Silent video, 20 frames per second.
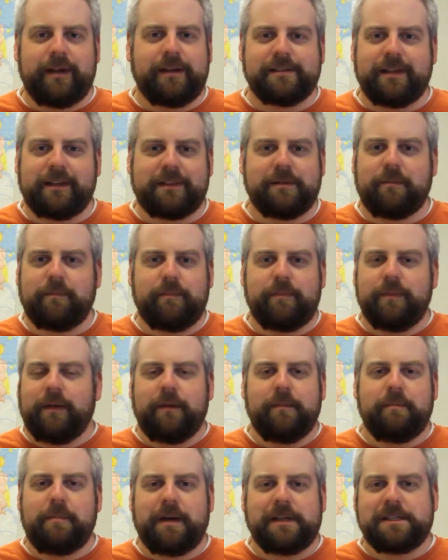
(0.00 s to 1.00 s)
He's like the
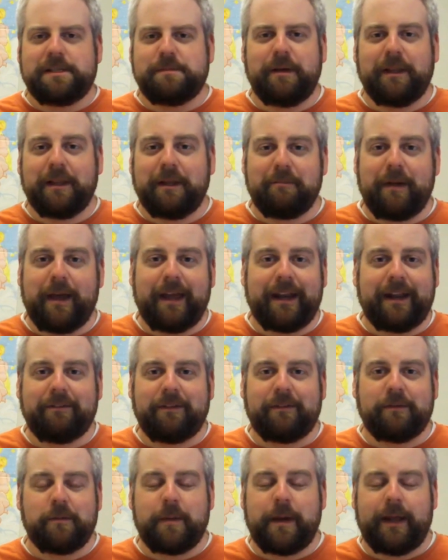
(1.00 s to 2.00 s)
best smelling man I've
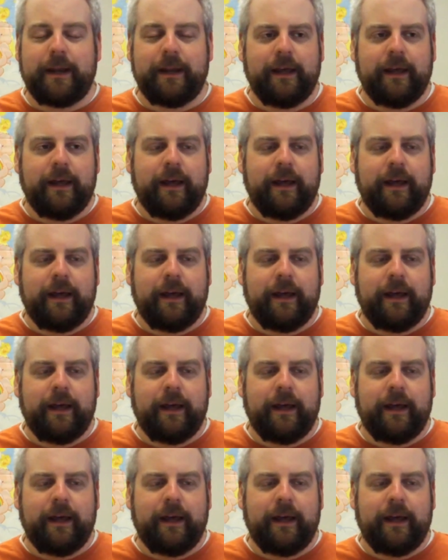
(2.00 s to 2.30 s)
ever met.